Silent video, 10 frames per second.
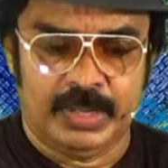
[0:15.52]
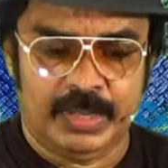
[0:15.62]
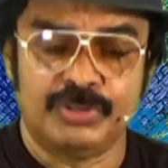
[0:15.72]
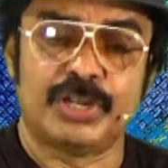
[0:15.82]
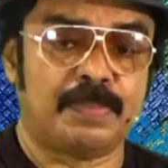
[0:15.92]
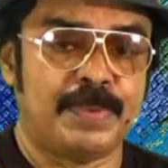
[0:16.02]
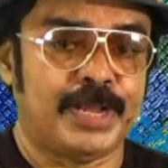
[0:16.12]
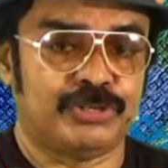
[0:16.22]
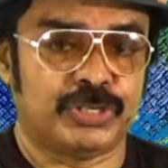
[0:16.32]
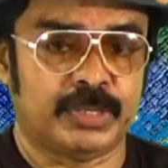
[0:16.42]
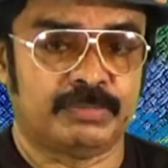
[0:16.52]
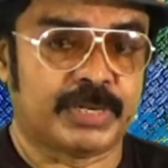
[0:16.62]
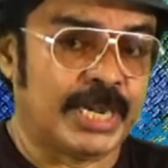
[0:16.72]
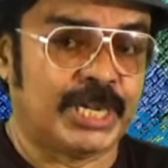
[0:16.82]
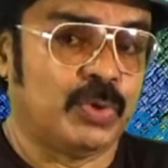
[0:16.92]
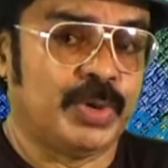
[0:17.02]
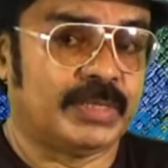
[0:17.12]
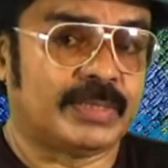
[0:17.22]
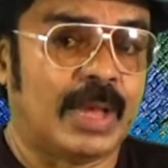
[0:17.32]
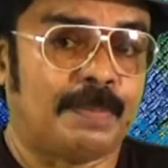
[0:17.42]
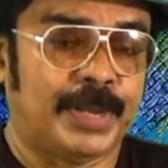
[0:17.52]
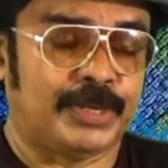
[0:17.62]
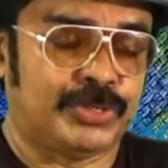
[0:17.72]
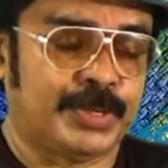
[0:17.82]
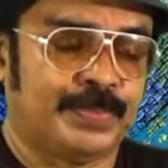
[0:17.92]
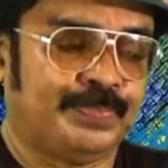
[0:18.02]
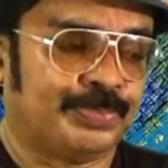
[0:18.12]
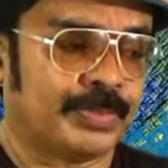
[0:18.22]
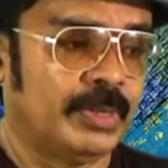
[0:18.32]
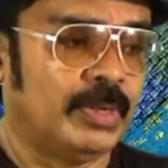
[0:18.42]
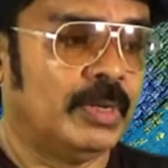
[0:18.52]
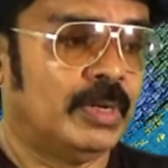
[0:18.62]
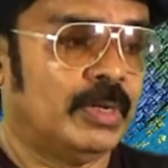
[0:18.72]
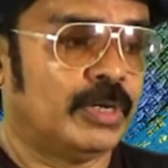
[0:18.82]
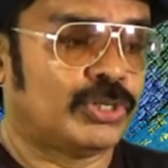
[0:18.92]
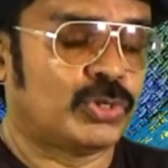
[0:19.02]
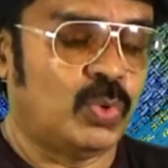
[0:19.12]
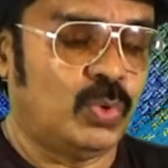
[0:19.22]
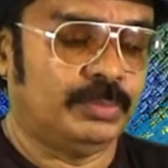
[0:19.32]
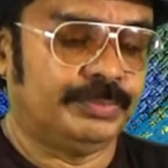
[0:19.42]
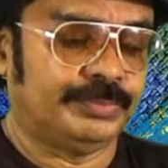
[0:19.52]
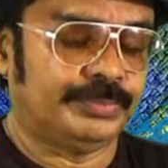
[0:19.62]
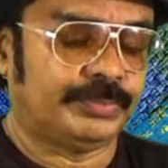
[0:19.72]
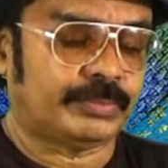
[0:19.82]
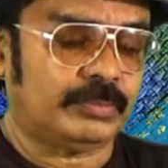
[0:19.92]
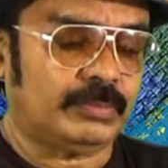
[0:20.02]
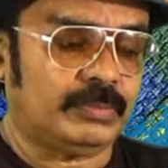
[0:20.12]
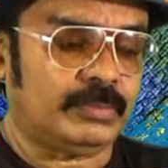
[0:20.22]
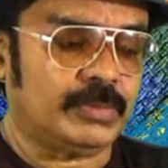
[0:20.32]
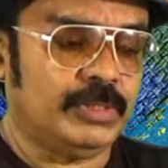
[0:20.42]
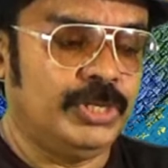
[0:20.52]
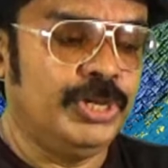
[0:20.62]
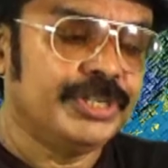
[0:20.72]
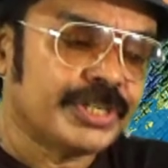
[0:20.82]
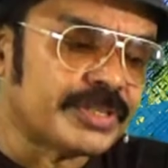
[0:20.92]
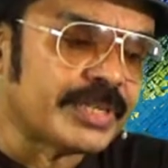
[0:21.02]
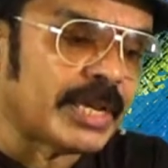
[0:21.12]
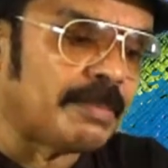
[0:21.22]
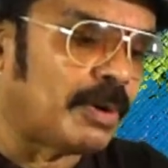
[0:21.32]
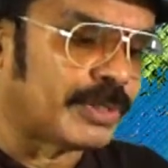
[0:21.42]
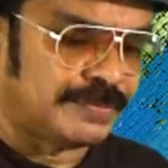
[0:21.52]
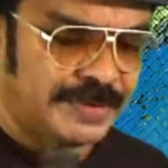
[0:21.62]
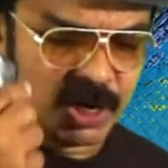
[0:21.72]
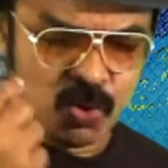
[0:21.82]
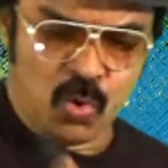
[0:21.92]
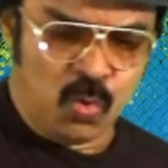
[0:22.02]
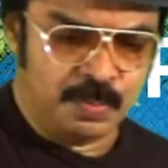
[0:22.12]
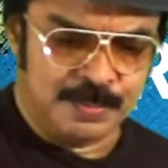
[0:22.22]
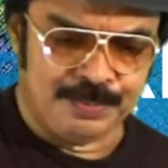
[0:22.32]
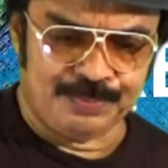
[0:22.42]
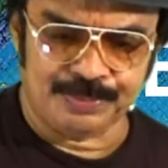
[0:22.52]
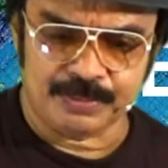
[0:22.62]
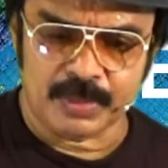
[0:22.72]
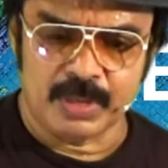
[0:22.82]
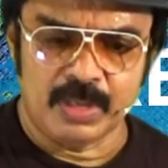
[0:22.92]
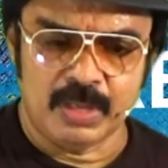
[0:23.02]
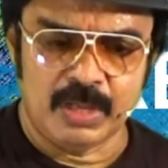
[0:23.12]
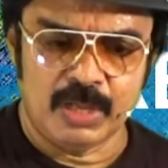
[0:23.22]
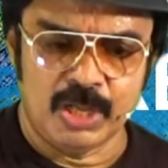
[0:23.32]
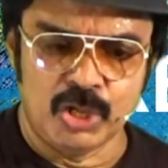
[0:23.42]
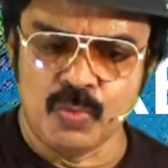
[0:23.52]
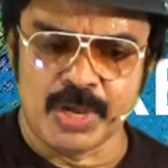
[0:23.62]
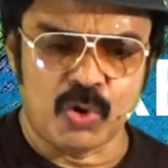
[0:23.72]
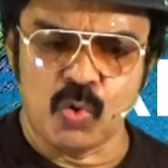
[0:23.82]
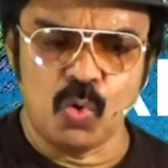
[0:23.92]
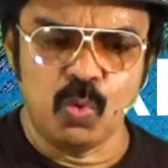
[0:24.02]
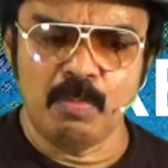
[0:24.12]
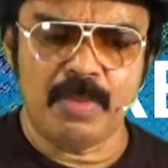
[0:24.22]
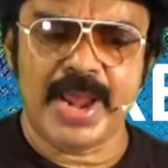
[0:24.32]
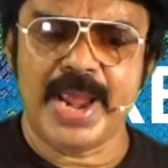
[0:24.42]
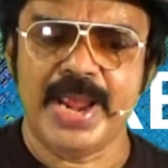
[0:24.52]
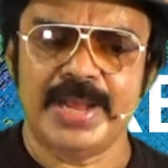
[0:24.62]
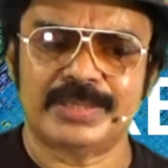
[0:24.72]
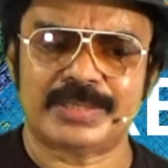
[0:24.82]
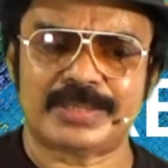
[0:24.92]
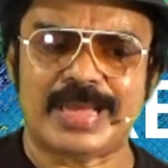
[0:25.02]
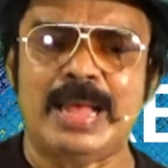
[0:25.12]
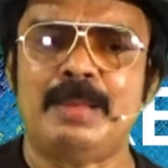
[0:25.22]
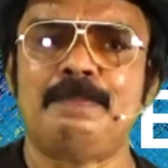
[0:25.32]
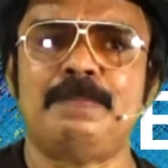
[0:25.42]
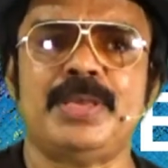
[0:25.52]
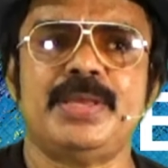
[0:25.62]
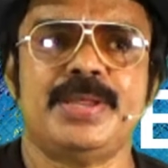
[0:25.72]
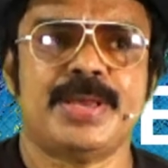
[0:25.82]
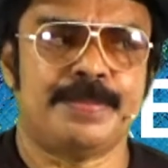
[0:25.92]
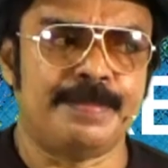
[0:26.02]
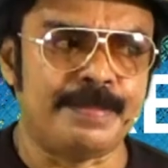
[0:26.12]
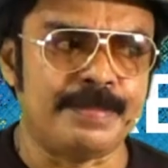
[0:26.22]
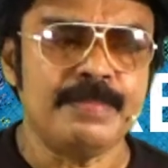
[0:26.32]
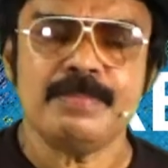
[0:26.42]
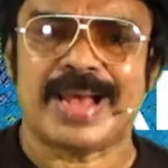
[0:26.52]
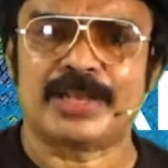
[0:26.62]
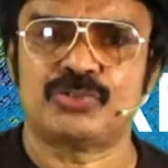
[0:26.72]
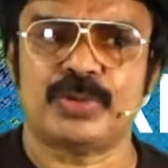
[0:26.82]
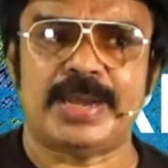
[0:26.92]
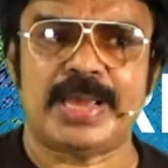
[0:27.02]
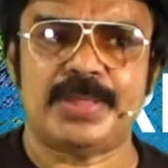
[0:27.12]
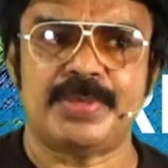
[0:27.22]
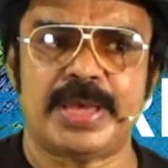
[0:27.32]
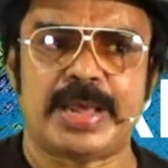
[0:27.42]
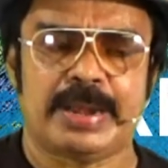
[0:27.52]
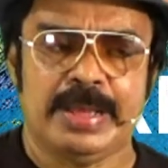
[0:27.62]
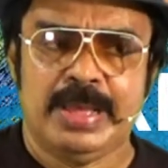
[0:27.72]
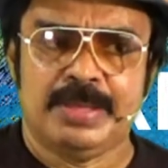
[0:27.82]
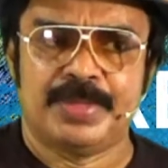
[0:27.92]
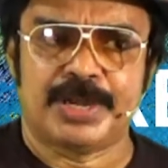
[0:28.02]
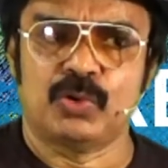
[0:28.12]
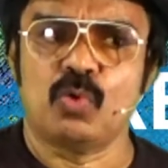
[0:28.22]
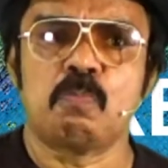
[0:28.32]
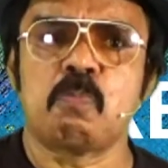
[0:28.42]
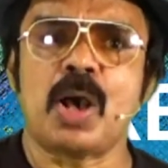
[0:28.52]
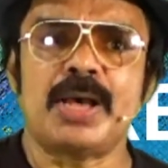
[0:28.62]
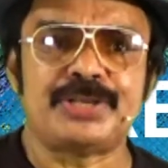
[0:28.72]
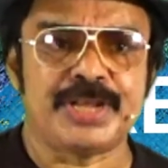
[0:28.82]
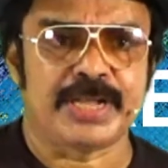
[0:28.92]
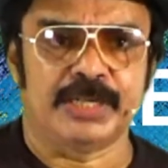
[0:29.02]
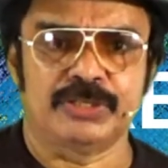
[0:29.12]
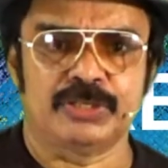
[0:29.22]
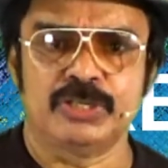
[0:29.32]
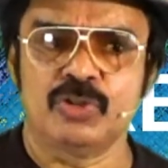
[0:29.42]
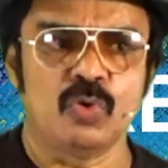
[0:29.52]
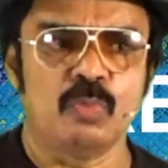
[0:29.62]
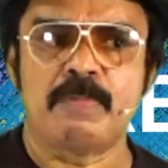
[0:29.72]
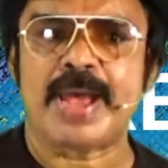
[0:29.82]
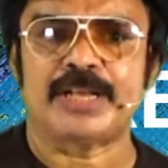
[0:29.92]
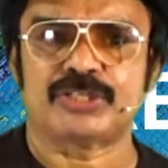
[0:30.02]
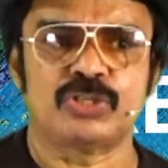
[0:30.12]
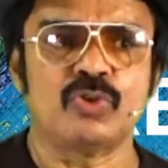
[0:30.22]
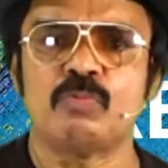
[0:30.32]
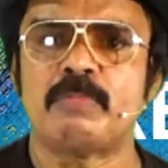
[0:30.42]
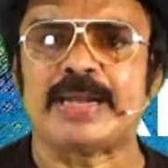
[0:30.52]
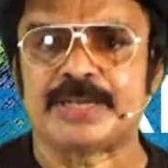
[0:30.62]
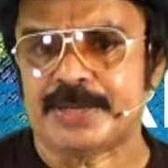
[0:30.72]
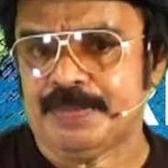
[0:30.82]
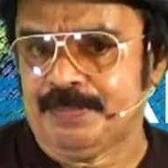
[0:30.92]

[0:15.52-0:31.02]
Nirapekshya. Relative is Sapeksha. So you just think about a vacuum. A vacuum is a medium. Actually, there are no particles, no mass, no matter.